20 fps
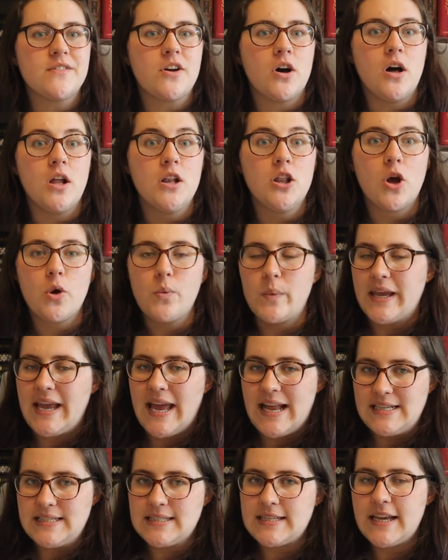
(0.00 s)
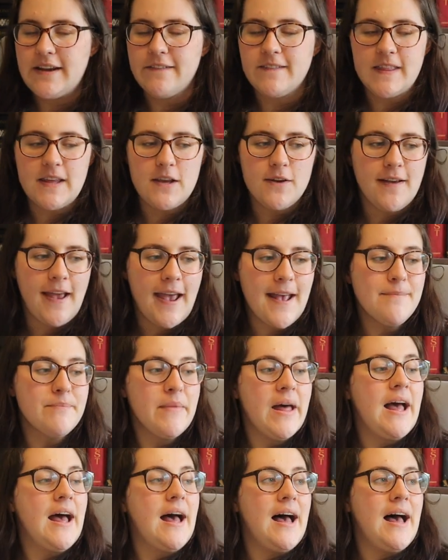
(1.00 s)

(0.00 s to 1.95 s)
got a long weekend here in the UK,